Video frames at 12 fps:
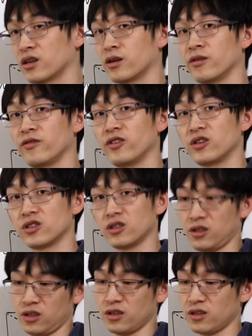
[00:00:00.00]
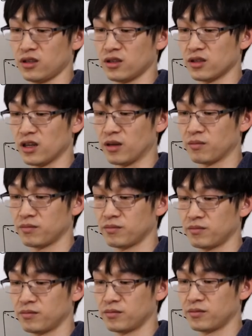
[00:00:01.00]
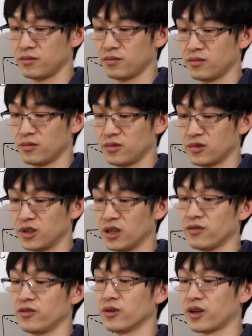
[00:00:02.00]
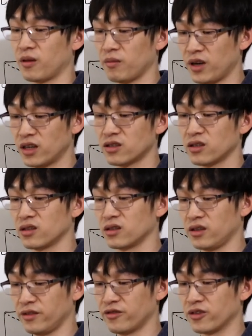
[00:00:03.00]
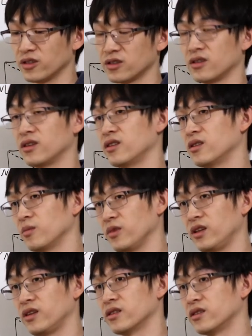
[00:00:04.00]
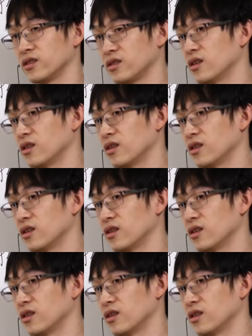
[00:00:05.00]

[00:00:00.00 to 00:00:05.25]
coefficient is the same. Right? If you can measure the difference, then the meteor is